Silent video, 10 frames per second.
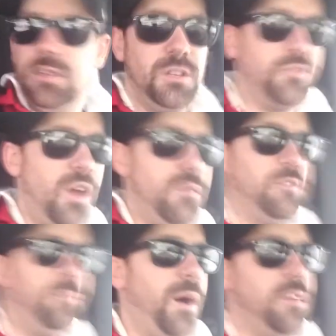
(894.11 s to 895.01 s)
try to
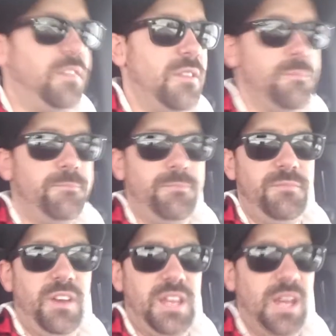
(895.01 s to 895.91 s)
respond to them
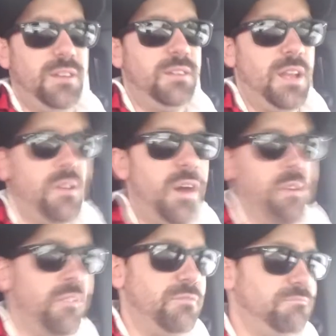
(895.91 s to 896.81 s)
if I can. I
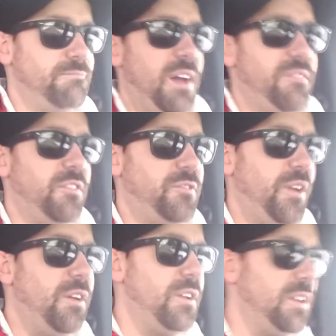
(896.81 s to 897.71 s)
know my first
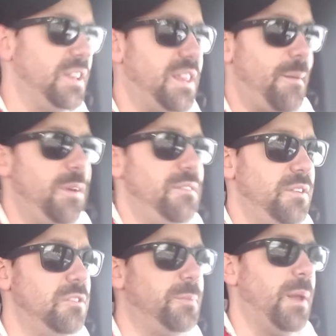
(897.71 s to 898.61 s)
video didn't get that many
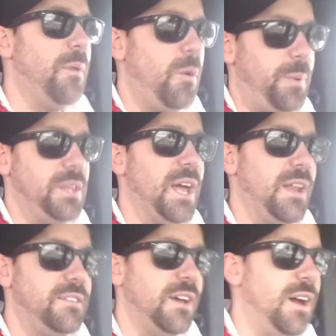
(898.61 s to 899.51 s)
views, but I'm hoping that